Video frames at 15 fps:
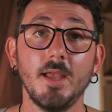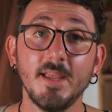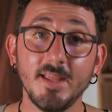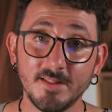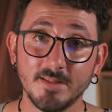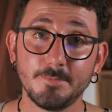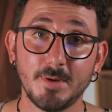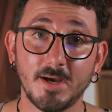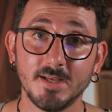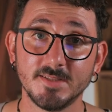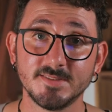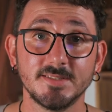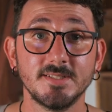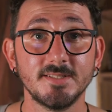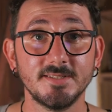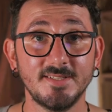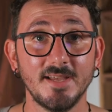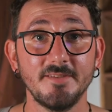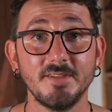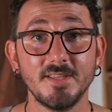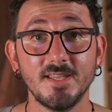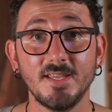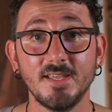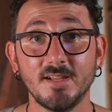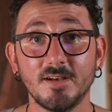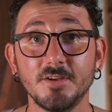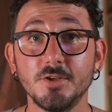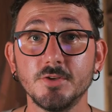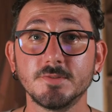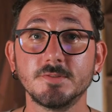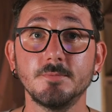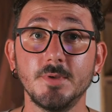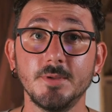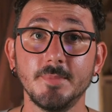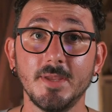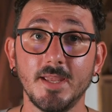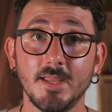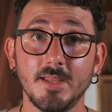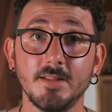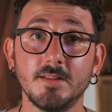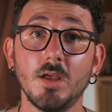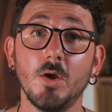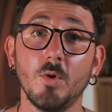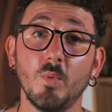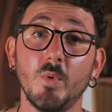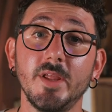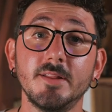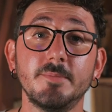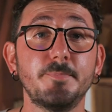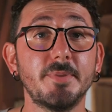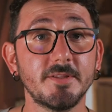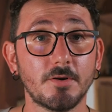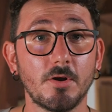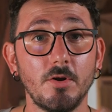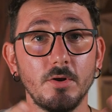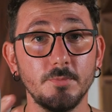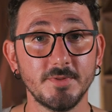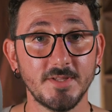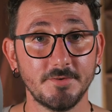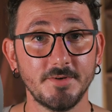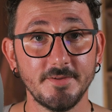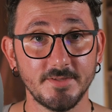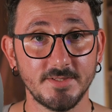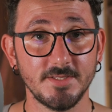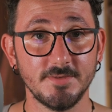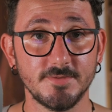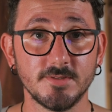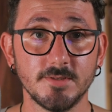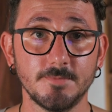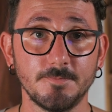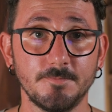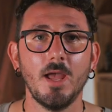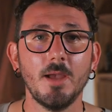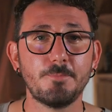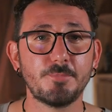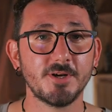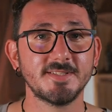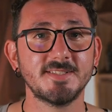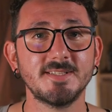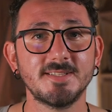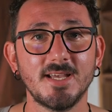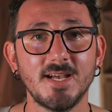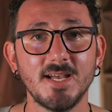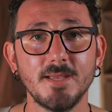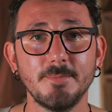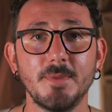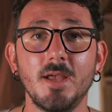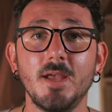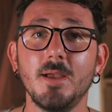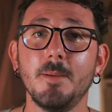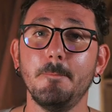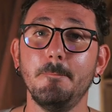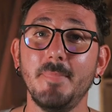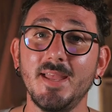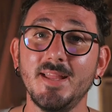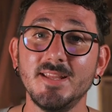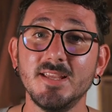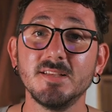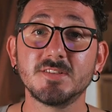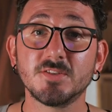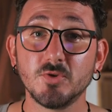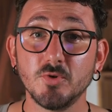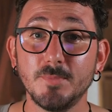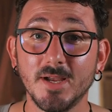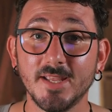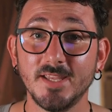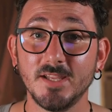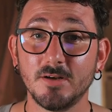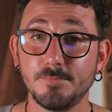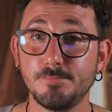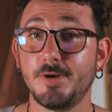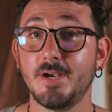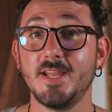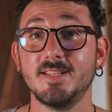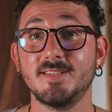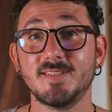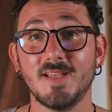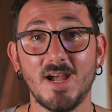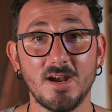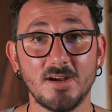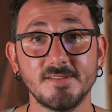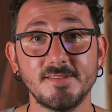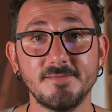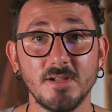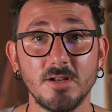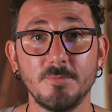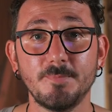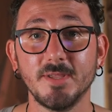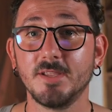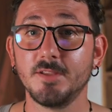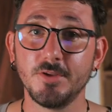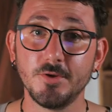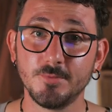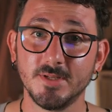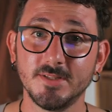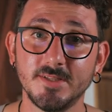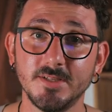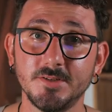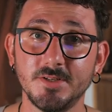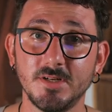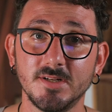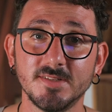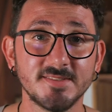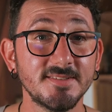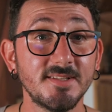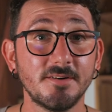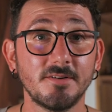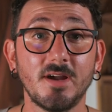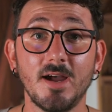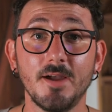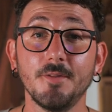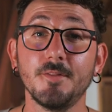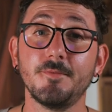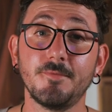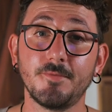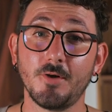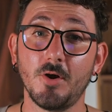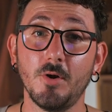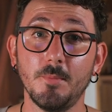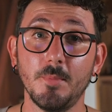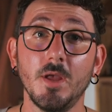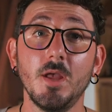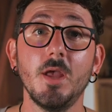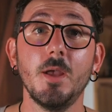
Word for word: In the past, diving gear used to be made with petroleum derivatives. At present time, many scuba gear brands are developing new materials derived from